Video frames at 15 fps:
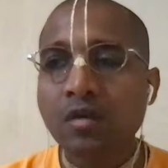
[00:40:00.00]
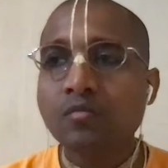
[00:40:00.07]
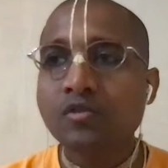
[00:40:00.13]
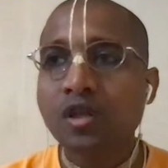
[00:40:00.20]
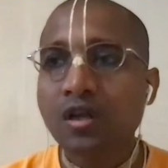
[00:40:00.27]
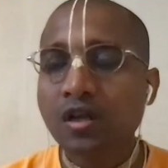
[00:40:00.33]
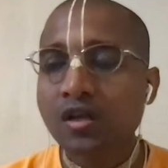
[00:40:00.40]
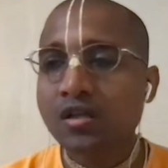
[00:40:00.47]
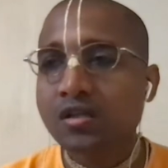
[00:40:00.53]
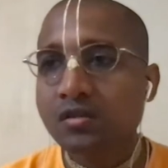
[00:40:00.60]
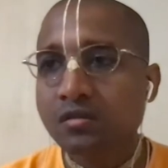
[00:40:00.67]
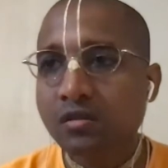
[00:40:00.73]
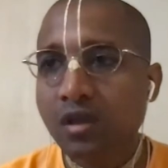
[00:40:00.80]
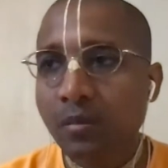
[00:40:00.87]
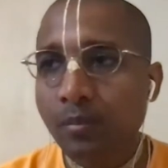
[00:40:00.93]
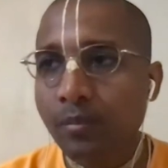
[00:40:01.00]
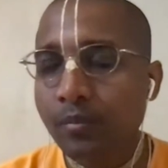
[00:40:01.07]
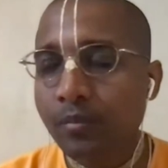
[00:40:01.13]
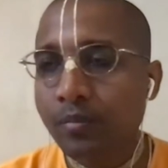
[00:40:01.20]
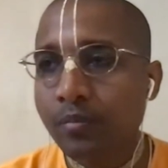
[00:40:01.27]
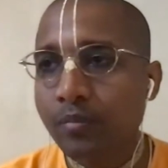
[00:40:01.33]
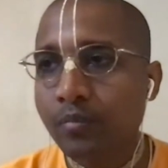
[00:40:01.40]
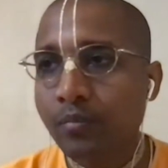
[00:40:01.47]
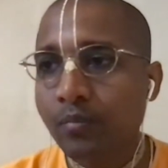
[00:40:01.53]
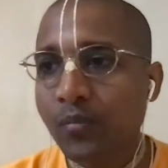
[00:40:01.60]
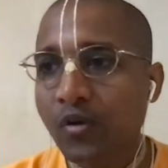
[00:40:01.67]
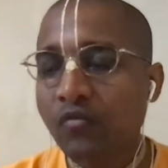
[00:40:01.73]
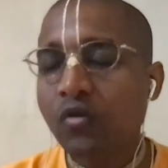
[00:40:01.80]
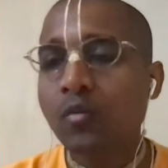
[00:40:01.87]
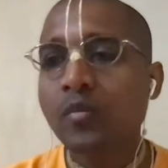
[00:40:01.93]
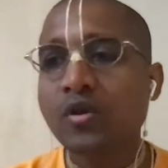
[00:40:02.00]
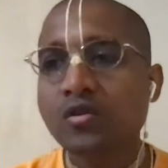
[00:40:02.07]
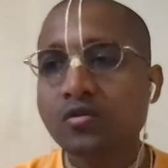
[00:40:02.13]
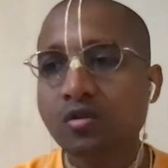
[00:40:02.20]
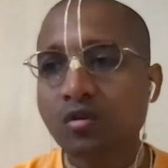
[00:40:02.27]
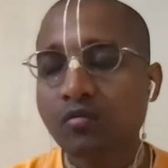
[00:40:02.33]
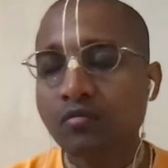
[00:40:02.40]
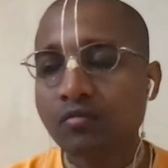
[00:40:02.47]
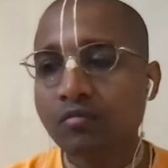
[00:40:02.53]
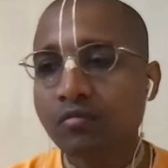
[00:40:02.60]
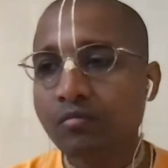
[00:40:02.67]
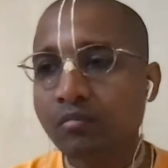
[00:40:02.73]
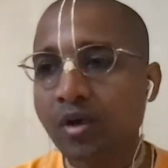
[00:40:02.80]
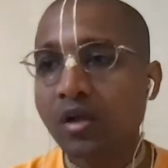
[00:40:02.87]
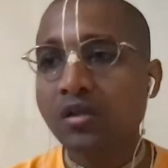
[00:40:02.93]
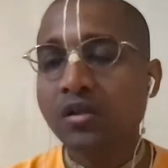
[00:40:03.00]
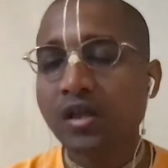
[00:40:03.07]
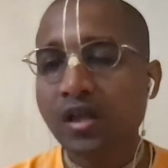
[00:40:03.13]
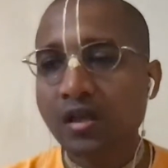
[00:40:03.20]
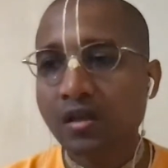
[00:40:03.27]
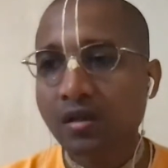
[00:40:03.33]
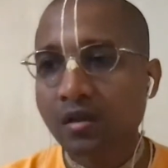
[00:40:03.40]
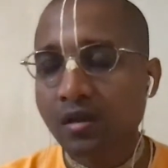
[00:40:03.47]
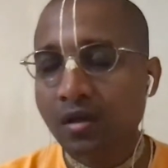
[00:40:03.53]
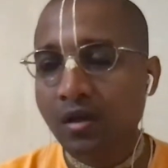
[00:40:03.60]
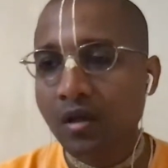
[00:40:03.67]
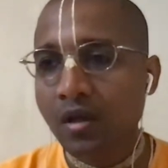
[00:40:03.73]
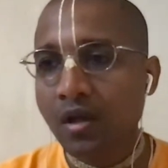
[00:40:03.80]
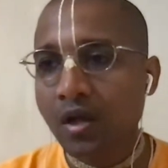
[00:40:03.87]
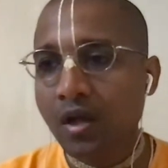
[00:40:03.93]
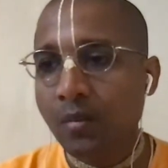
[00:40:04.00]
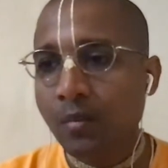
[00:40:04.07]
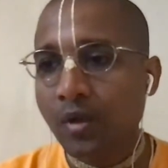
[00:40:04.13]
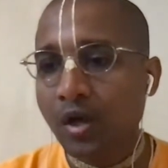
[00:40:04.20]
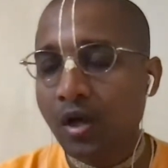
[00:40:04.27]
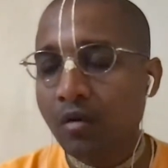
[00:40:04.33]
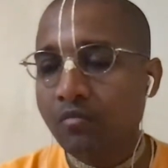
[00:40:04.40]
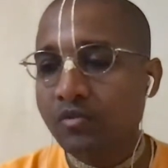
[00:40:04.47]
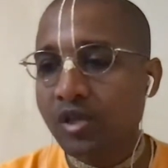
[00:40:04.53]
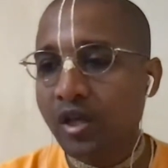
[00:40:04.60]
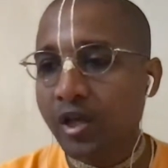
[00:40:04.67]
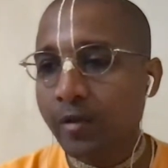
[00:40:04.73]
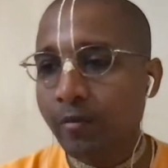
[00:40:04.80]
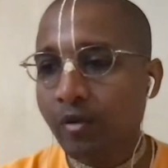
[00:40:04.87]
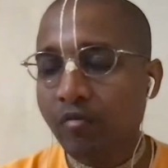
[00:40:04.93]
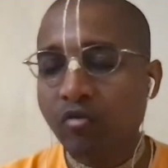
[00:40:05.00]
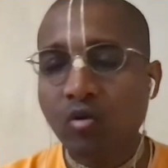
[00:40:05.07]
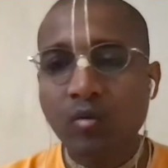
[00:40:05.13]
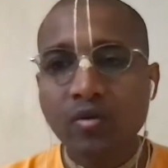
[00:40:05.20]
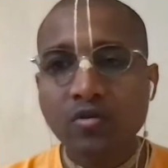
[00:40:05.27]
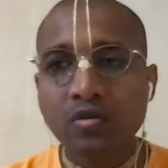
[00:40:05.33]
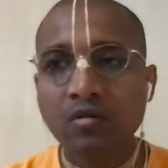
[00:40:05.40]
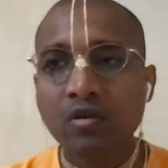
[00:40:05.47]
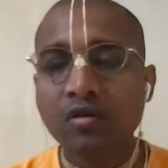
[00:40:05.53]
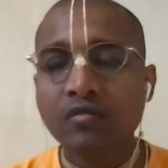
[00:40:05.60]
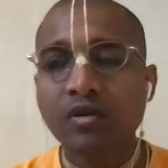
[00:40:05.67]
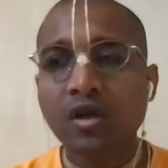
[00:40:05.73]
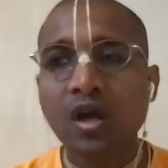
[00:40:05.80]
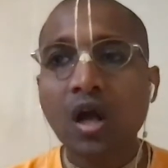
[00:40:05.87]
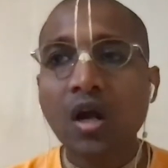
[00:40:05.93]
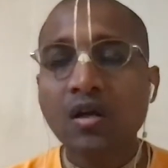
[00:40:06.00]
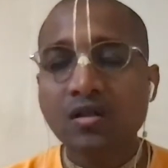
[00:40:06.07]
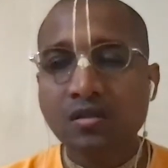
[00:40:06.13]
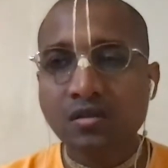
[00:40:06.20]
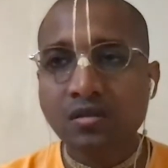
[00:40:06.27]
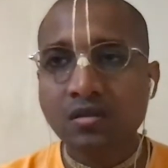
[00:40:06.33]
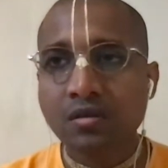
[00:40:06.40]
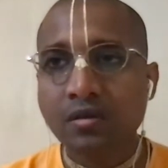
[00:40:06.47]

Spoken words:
circles the performance of bhakti becomes like a performance of different arts.